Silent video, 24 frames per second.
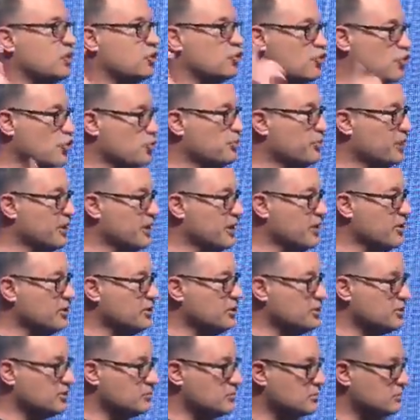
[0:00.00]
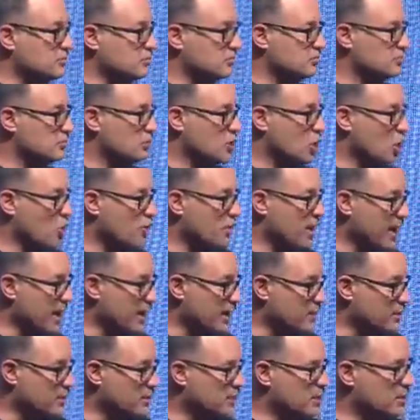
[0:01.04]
group leaders, go get it.